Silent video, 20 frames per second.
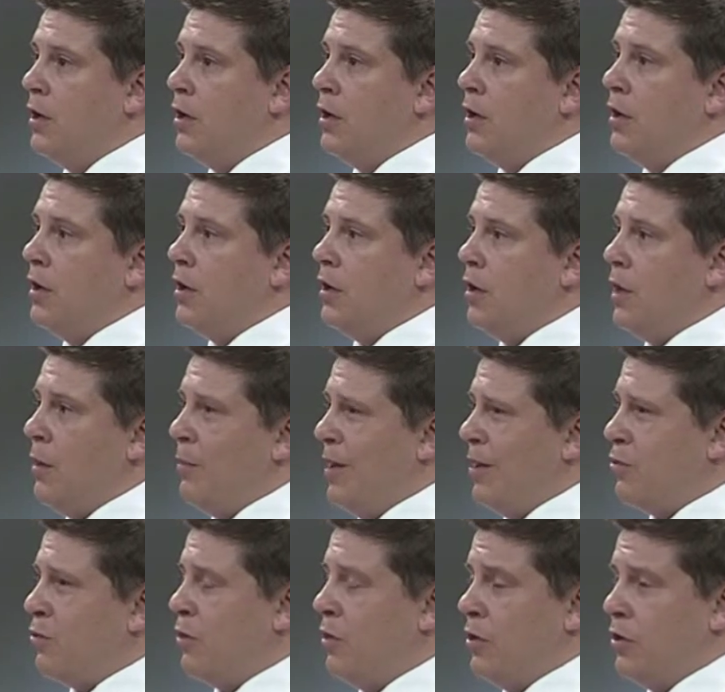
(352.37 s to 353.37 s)
Okay. Um,
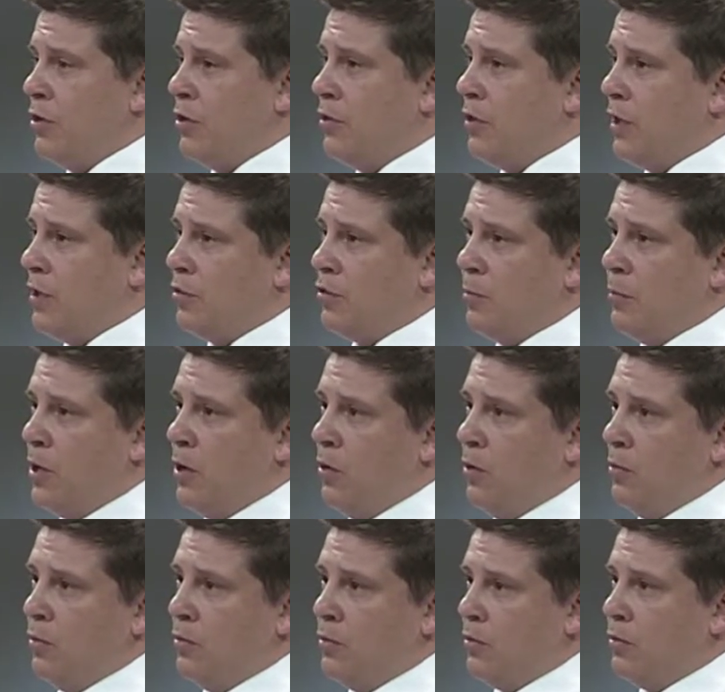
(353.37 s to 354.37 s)
that's one of the good things
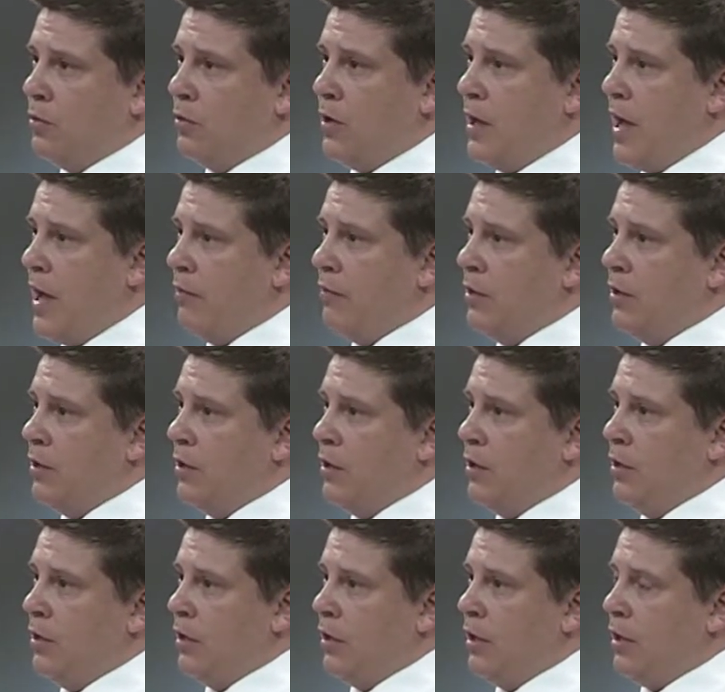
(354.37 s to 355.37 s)
about having
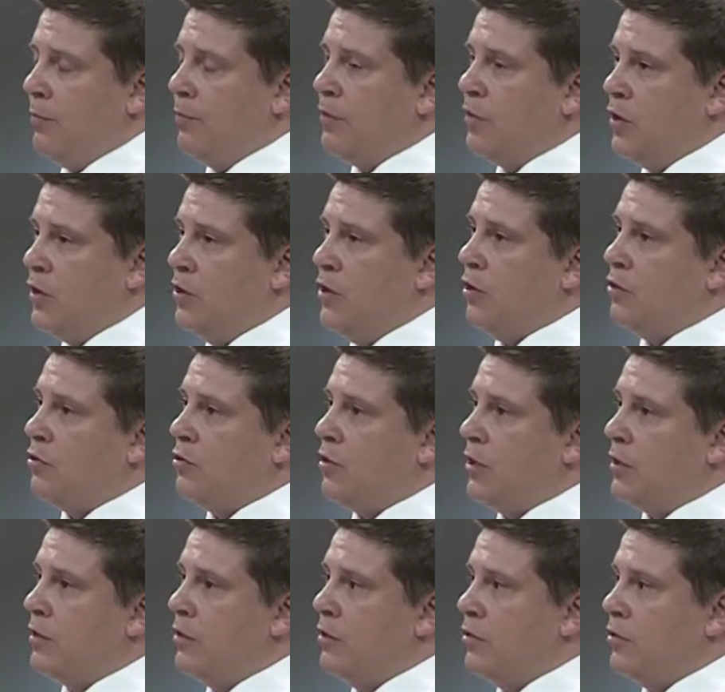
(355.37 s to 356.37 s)
the um, the
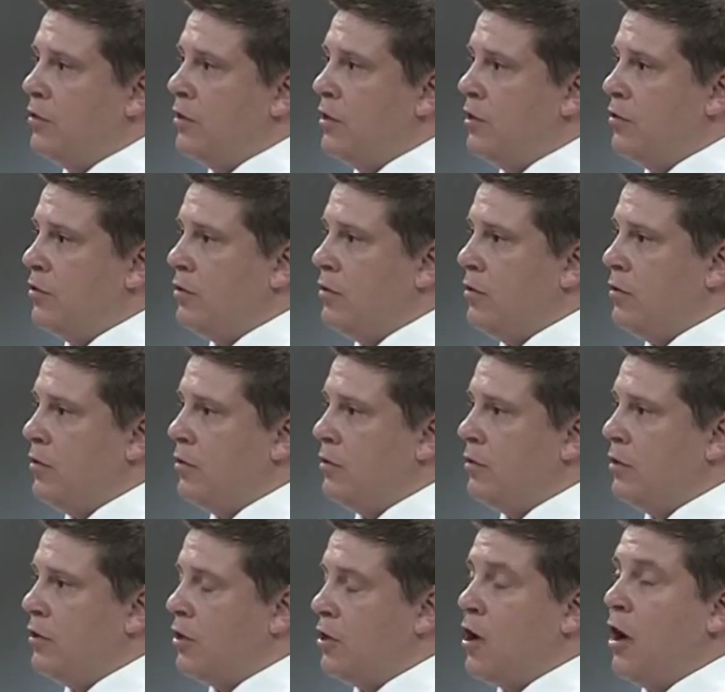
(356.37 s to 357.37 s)
district is is the
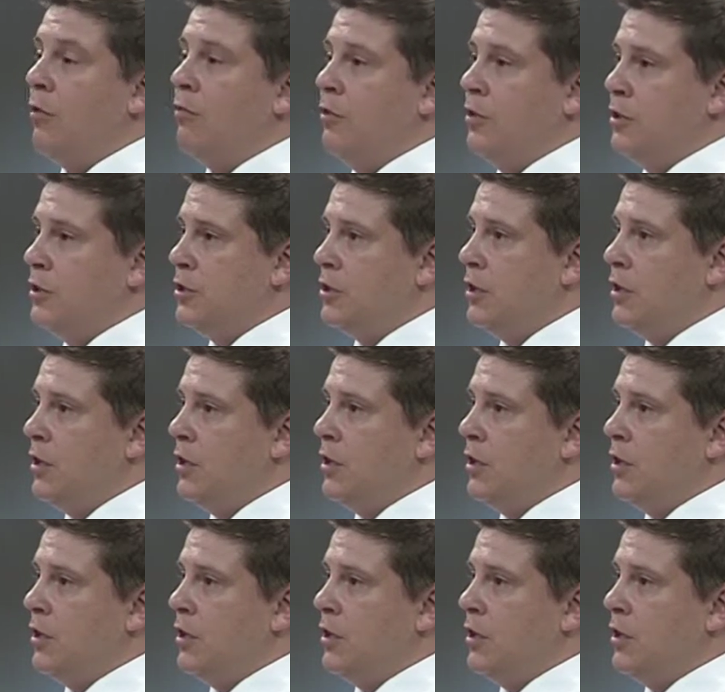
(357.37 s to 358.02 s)
the coverage.